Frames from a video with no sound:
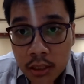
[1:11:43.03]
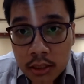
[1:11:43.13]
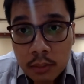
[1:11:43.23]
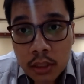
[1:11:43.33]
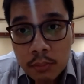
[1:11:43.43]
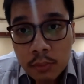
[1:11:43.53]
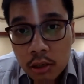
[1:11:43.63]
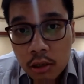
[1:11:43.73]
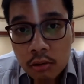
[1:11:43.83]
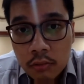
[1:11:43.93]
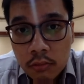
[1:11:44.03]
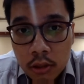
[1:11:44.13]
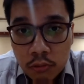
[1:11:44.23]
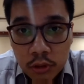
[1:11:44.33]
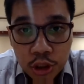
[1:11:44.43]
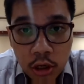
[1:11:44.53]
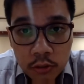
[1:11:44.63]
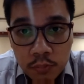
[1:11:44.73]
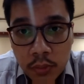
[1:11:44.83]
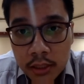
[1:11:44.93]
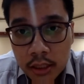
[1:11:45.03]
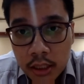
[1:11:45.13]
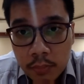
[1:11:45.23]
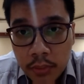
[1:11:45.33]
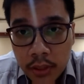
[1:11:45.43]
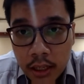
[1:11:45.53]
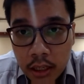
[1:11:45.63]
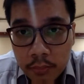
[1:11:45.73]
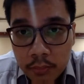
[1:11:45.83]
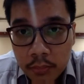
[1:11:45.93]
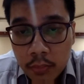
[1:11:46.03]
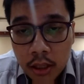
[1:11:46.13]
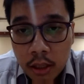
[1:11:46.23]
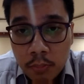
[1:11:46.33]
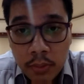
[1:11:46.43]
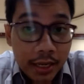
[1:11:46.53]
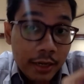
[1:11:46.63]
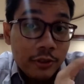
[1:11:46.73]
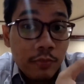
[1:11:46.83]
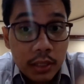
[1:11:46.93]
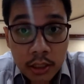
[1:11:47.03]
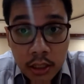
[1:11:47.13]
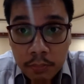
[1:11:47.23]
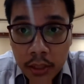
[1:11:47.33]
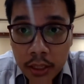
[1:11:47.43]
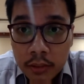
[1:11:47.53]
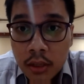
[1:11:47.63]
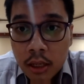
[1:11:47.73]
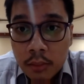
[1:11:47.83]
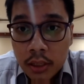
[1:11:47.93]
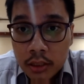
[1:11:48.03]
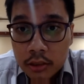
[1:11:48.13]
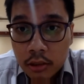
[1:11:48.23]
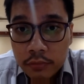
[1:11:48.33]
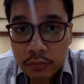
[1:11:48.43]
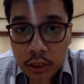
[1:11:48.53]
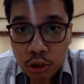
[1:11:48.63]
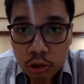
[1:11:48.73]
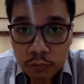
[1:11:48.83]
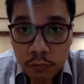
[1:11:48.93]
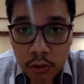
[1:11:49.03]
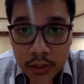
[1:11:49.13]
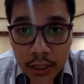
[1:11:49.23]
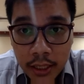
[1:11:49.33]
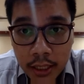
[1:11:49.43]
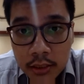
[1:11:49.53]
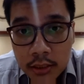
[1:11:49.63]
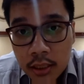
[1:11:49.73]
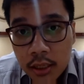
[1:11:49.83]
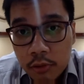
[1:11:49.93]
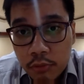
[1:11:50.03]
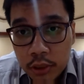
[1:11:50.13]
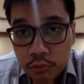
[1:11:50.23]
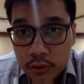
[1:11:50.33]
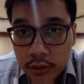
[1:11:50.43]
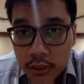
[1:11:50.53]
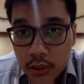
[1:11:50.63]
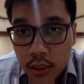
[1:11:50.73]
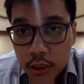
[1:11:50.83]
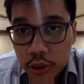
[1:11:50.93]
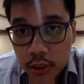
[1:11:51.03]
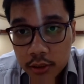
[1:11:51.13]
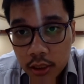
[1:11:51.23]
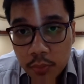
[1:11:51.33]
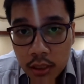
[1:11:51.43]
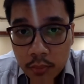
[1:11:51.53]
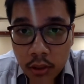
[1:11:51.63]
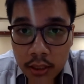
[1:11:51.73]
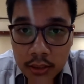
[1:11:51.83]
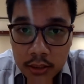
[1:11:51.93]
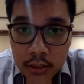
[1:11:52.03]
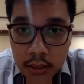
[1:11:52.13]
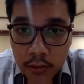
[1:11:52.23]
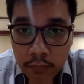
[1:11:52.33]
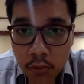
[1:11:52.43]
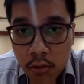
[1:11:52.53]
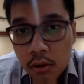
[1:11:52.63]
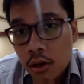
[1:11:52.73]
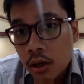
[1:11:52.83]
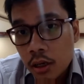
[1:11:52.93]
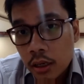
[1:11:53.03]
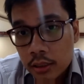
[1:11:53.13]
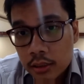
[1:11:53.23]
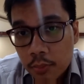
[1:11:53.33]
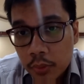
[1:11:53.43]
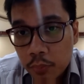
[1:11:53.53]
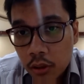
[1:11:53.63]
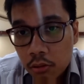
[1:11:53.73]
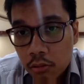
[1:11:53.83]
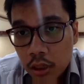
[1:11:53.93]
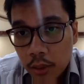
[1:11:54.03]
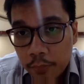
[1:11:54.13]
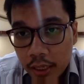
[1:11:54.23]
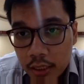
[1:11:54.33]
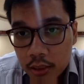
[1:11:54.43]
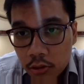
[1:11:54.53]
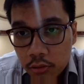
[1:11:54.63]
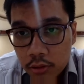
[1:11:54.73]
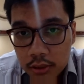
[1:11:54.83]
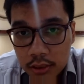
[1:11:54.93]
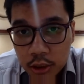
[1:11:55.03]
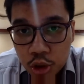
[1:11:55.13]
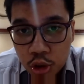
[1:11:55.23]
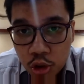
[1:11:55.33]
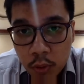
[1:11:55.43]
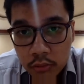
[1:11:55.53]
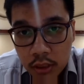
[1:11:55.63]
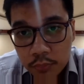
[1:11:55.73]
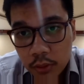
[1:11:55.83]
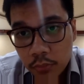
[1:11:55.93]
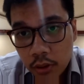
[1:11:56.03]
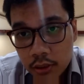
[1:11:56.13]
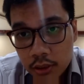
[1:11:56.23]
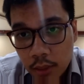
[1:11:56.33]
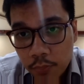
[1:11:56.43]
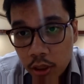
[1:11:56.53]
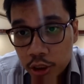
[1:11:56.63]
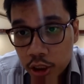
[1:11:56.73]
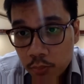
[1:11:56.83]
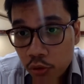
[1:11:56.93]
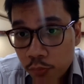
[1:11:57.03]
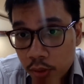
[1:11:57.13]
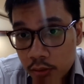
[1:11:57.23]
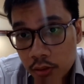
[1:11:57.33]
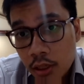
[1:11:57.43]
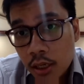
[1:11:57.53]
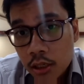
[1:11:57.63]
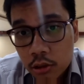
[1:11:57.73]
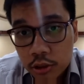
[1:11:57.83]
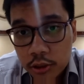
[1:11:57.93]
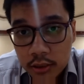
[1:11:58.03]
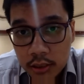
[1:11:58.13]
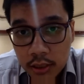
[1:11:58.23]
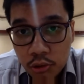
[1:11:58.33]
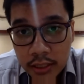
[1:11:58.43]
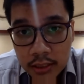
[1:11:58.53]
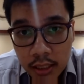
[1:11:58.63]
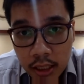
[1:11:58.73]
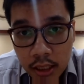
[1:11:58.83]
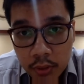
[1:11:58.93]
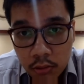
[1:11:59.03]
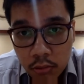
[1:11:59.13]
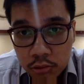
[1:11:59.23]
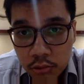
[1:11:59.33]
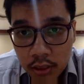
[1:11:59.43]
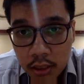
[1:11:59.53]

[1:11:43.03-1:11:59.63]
Some time mm-hmm. ago, the world was shocked by the BLM uh, Black Lives Matter campaign because of the George Floyd case which was treated unjustly by the police. Therefore, uh, some people who campaigned on this issue brought up the police abolition movement, not just in USA, but also in